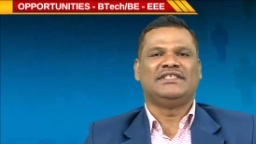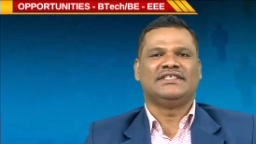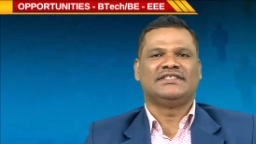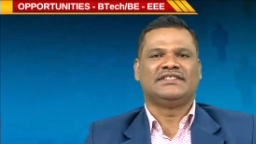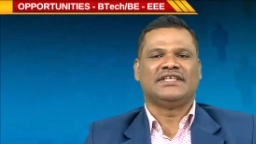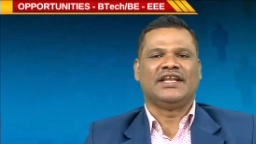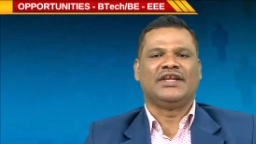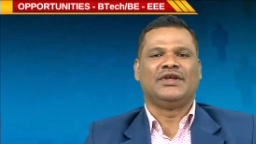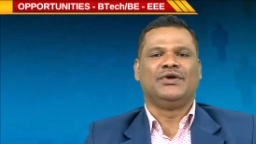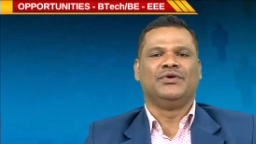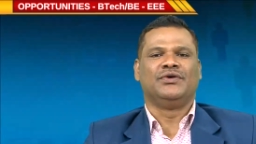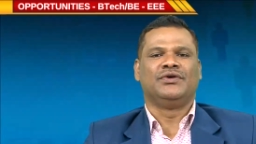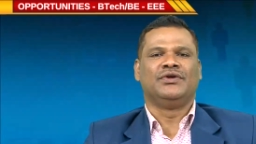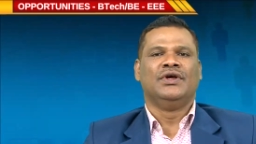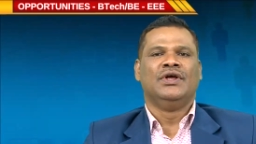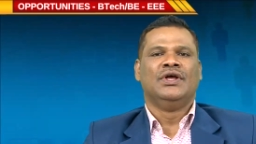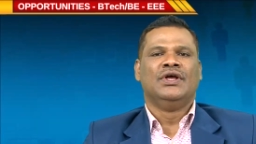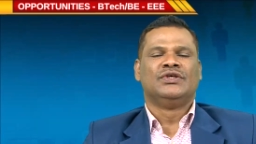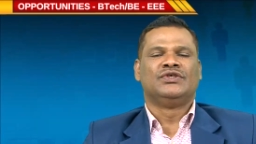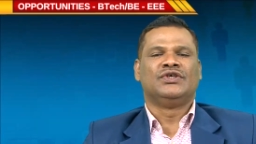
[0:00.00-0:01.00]
a circuit.
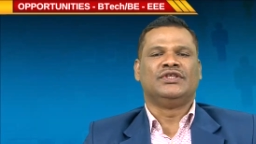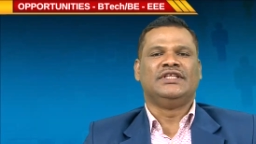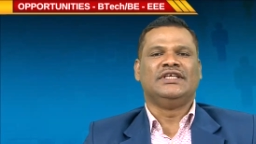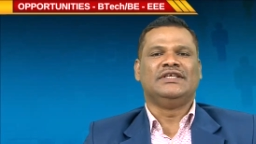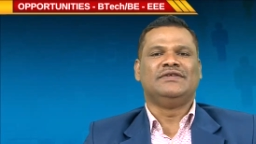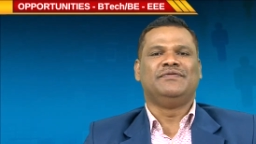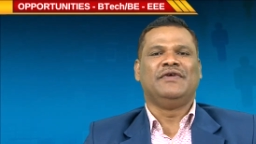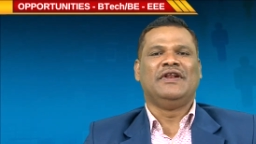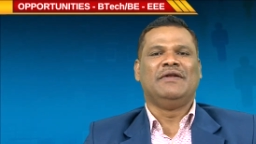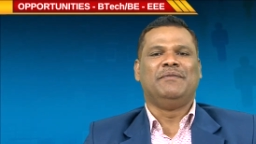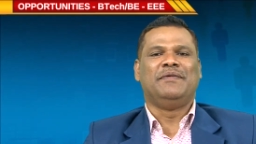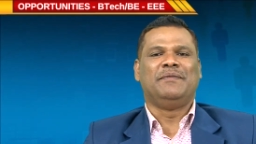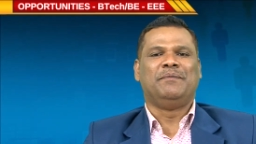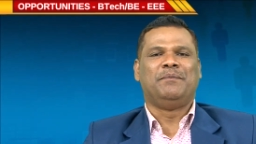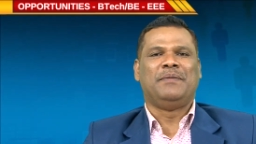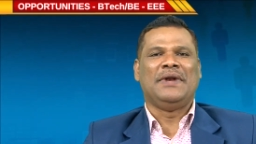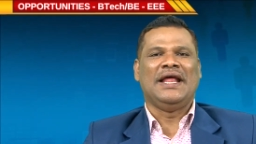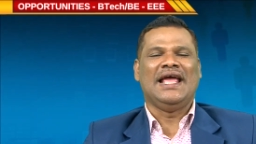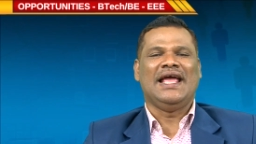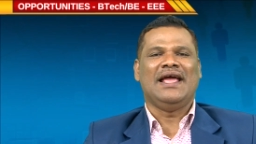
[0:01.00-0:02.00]
So, these will
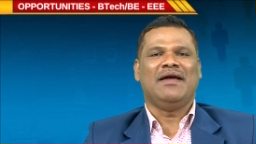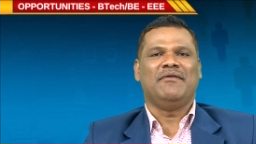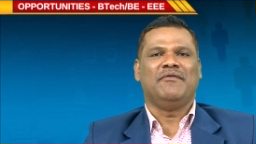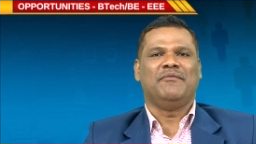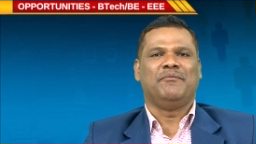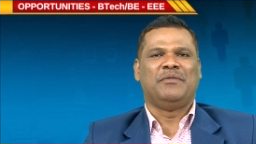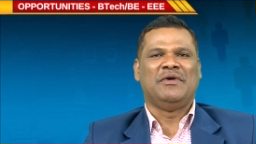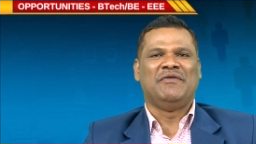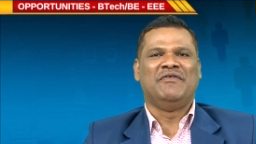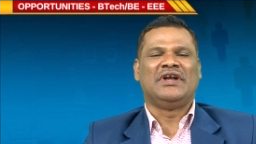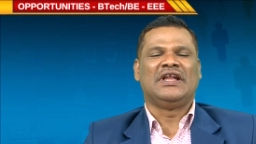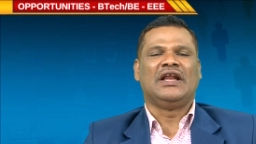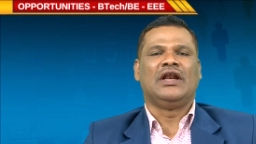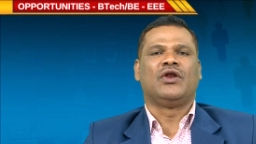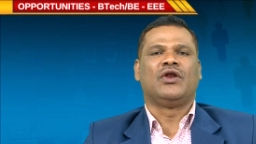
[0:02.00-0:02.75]
play pivotal